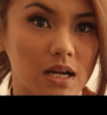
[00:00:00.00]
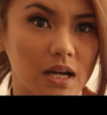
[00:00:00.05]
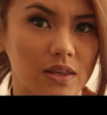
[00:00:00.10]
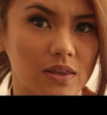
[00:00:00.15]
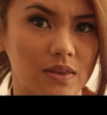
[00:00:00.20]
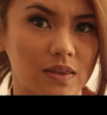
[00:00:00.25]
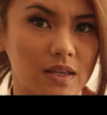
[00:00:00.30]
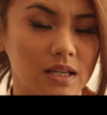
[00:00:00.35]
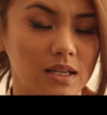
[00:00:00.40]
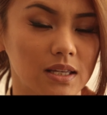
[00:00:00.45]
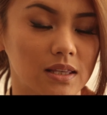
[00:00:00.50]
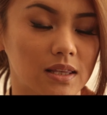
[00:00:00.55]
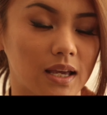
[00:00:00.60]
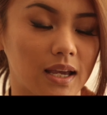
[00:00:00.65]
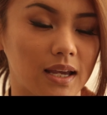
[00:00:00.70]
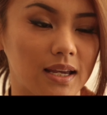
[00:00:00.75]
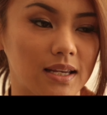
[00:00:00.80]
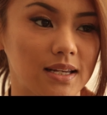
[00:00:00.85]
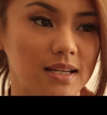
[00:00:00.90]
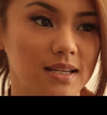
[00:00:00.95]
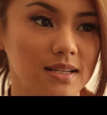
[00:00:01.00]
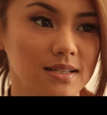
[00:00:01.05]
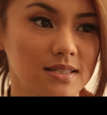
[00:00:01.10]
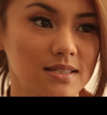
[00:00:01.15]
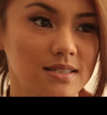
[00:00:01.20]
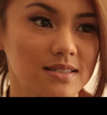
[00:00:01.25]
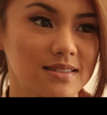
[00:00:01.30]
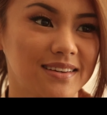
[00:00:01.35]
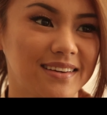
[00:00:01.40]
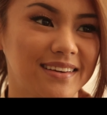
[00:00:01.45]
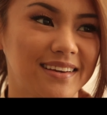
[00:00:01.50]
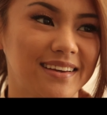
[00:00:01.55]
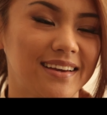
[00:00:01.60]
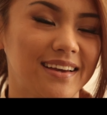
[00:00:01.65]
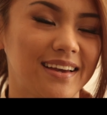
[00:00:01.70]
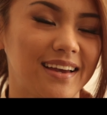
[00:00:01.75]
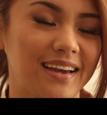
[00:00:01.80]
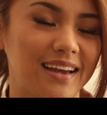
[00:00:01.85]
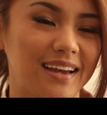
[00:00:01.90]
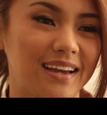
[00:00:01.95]
I think in the 80s,
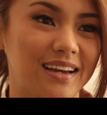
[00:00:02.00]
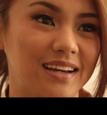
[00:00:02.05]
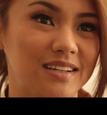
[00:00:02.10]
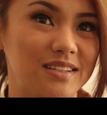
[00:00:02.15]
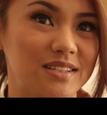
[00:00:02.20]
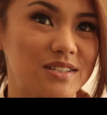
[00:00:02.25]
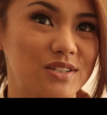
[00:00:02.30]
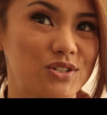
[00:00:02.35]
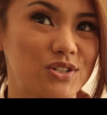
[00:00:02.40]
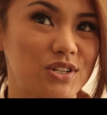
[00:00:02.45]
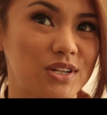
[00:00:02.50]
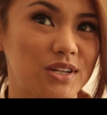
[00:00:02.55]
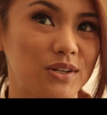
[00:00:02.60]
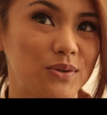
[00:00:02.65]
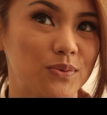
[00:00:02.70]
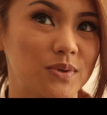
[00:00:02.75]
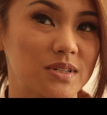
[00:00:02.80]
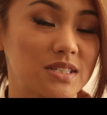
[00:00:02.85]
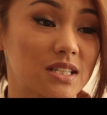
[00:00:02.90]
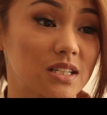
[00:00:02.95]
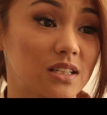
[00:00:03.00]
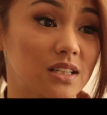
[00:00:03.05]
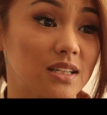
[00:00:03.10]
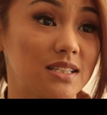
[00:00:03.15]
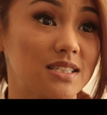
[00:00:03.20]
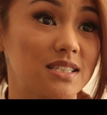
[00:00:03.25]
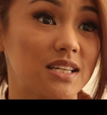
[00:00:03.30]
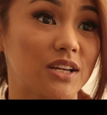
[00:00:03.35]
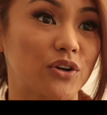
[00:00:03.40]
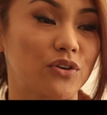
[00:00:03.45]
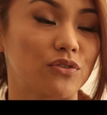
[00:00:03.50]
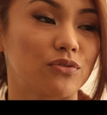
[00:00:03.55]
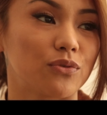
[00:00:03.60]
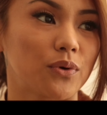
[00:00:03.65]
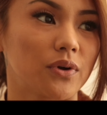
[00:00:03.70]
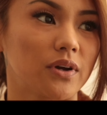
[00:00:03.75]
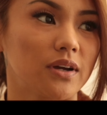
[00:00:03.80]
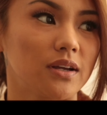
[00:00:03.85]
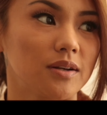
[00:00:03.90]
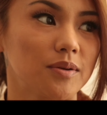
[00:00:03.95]
and she was the lead singer
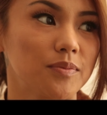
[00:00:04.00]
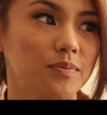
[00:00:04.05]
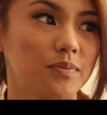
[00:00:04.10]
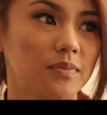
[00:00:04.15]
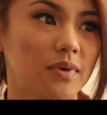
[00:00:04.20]
for it.